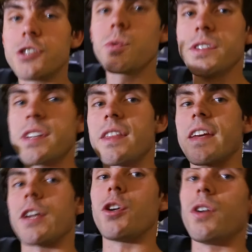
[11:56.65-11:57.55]
just wanna say
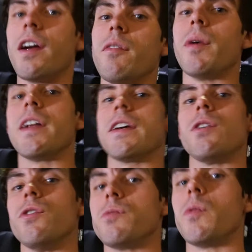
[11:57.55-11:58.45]
thank you to everybody
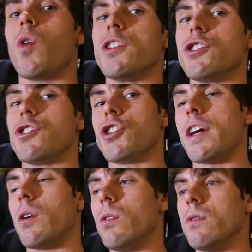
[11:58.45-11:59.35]
who's been watching the
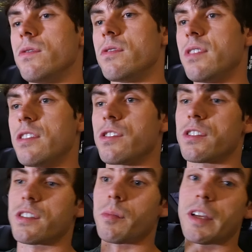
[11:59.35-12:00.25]
channel
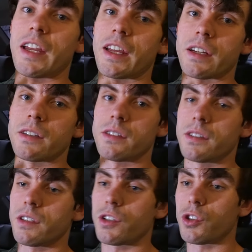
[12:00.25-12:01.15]
since the beginning.
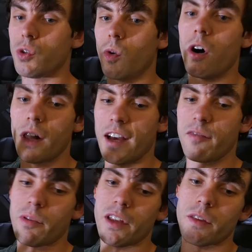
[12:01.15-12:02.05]
You all
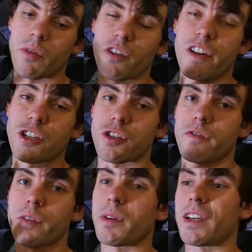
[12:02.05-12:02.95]
have been the motivation
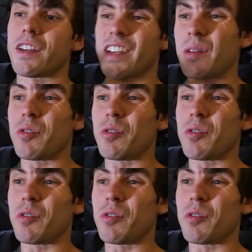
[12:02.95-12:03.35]
for me to keep